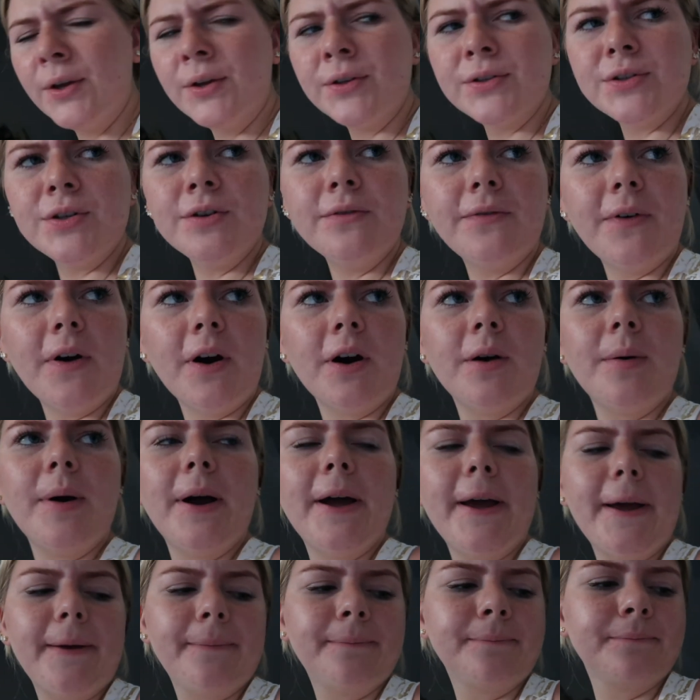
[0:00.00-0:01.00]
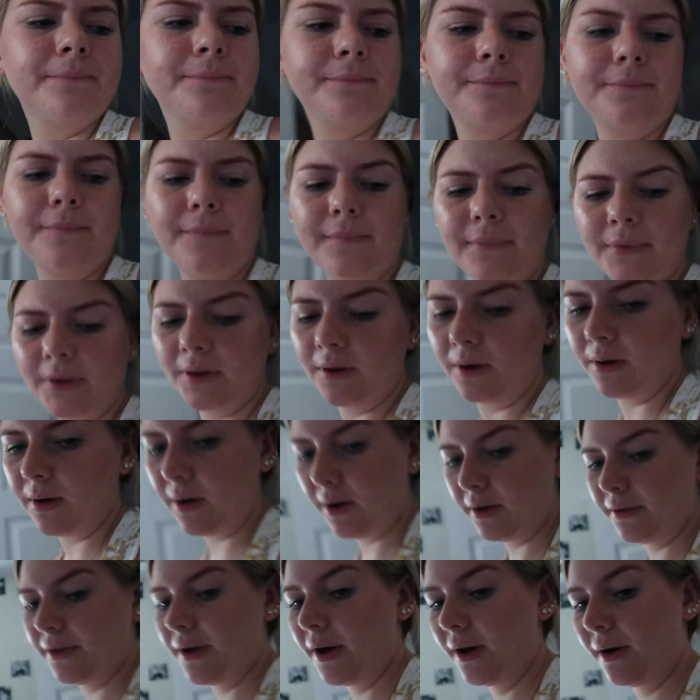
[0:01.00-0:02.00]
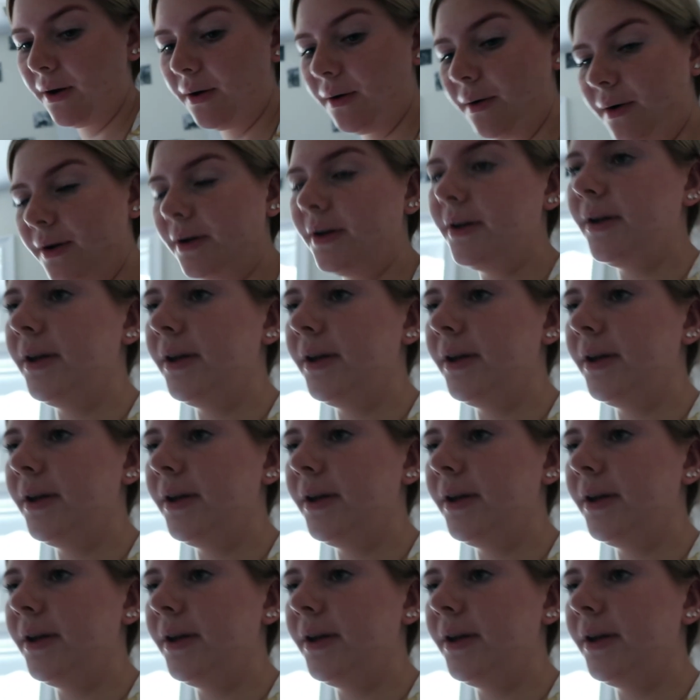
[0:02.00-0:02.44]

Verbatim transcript: too far away. Although